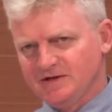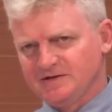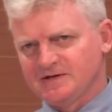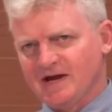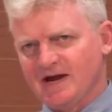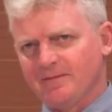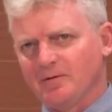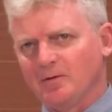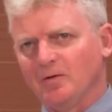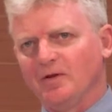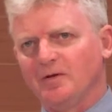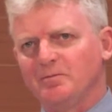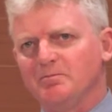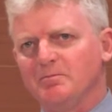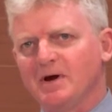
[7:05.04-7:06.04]
is capital
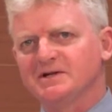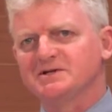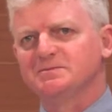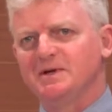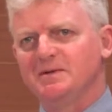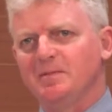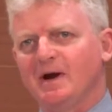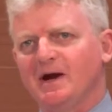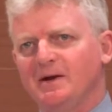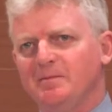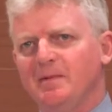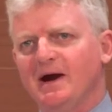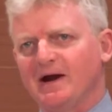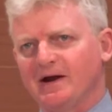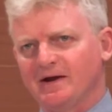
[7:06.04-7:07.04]
that must be paid
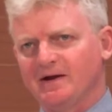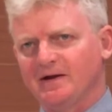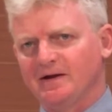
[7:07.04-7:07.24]
back.